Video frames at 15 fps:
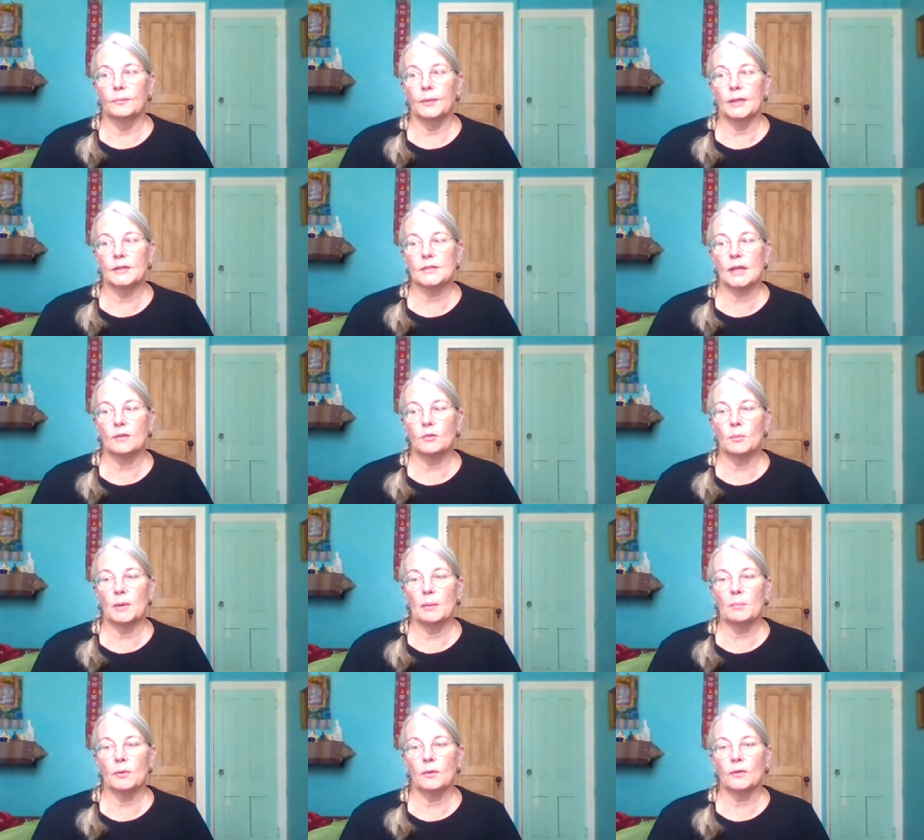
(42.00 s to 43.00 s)
because I
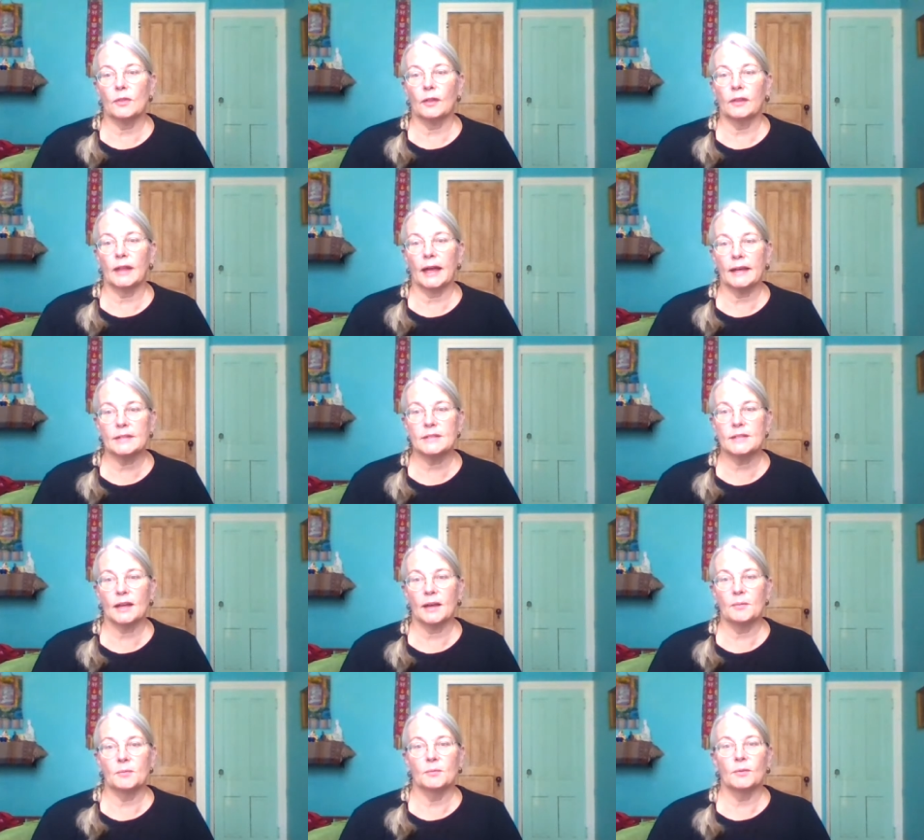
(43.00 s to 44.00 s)
remember the last
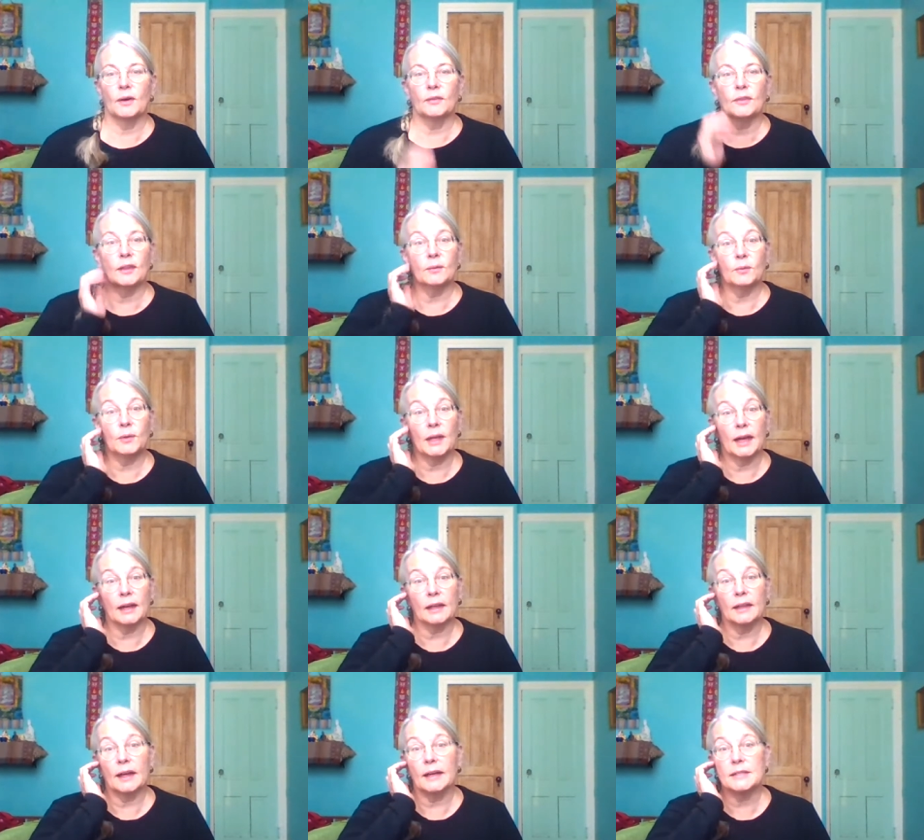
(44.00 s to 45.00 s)
time that we
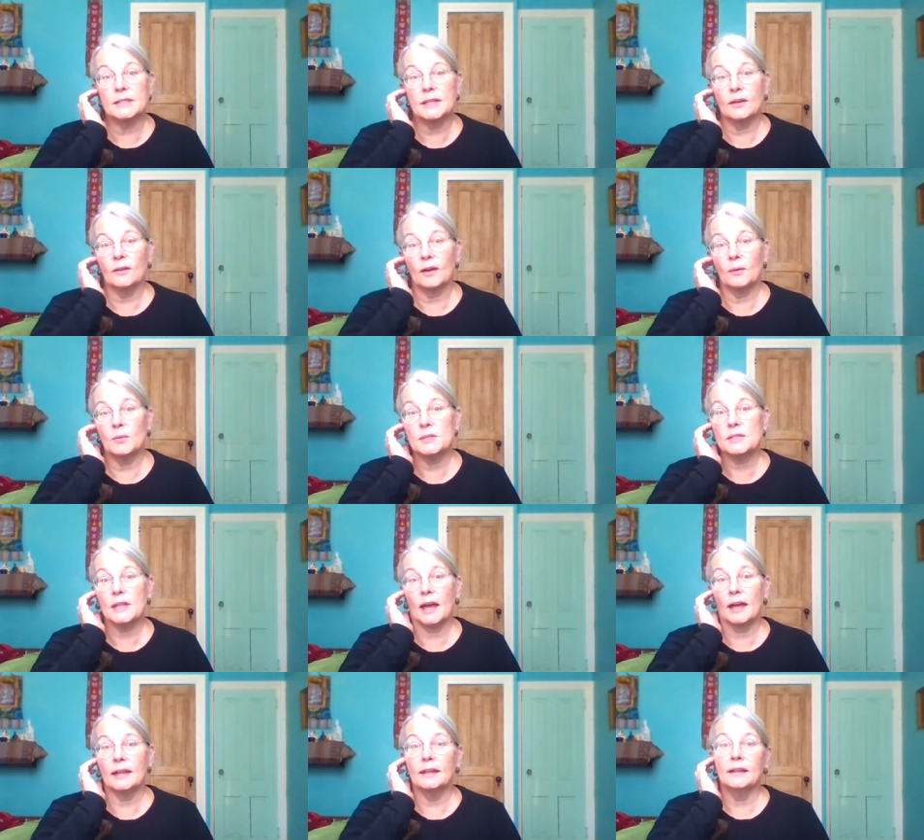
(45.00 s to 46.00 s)
had class there, I was
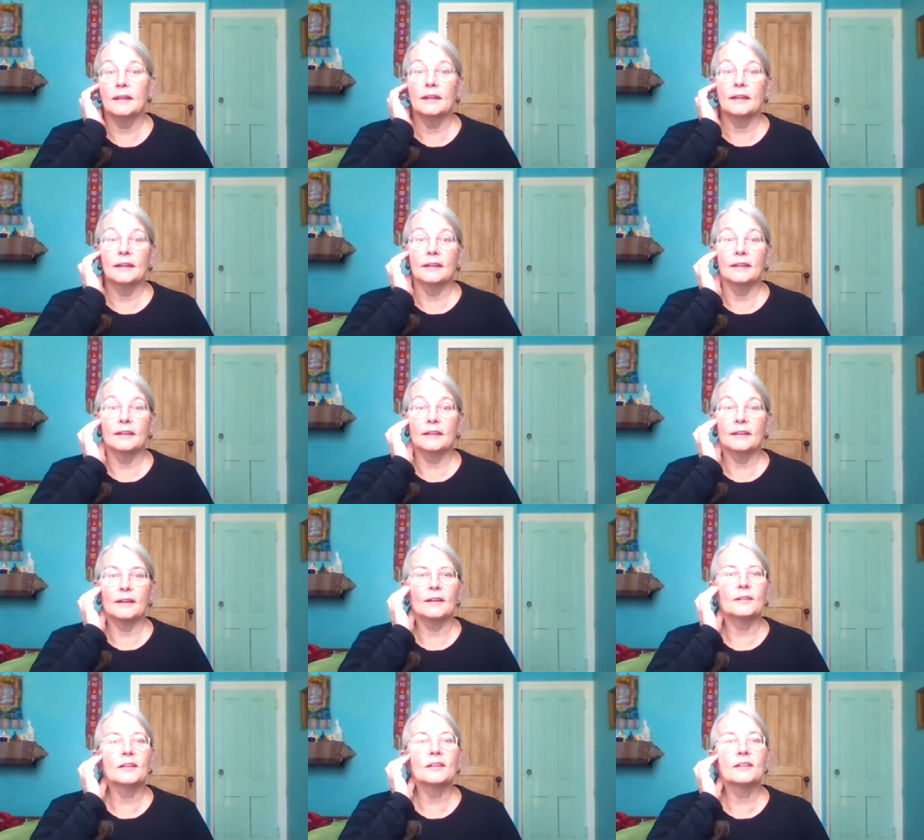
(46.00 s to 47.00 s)
not, uh,